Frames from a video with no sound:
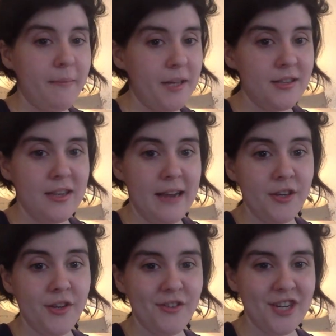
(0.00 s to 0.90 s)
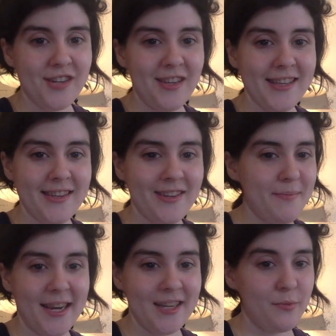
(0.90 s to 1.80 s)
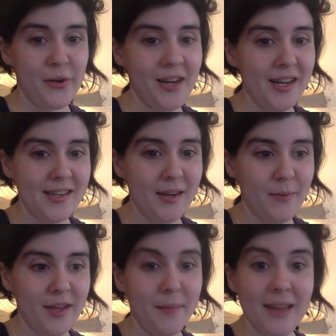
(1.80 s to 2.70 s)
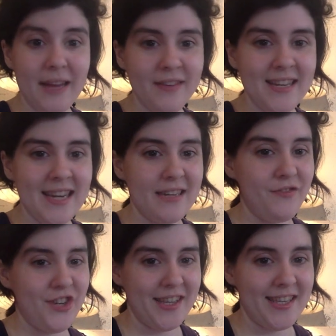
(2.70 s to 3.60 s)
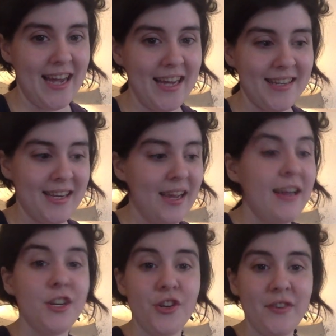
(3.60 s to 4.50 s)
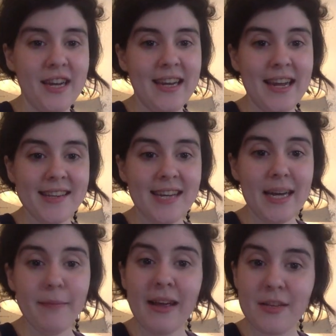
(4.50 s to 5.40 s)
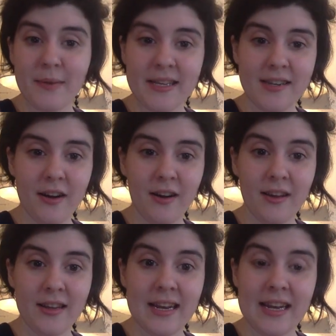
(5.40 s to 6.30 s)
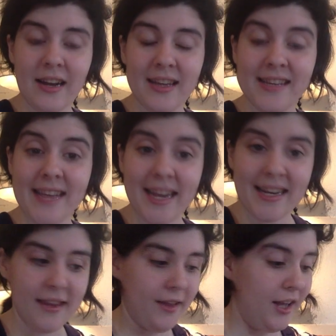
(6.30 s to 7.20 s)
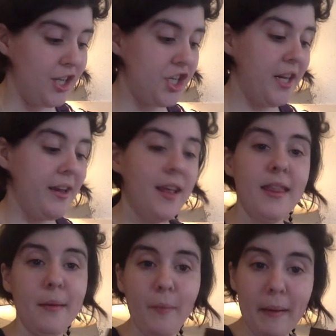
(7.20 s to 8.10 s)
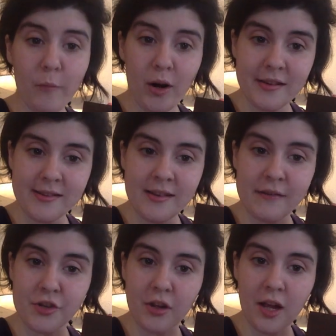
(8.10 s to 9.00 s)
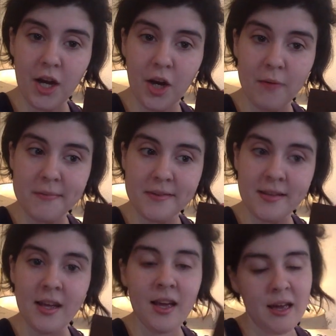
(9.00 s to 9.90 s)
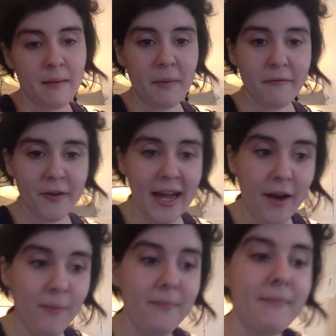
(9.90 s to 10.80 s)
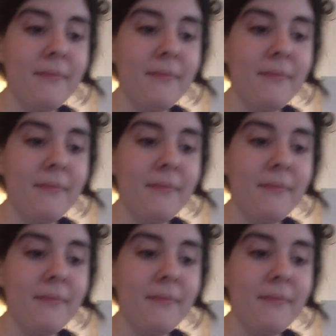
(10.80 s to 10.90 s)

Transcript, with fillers: but stay tuned, gentle listeners, because we're not done with our beloved detective just yet. Tune in next time as we start on the on the second anthology, The Memoirs of Sherlock Holmes. But for now,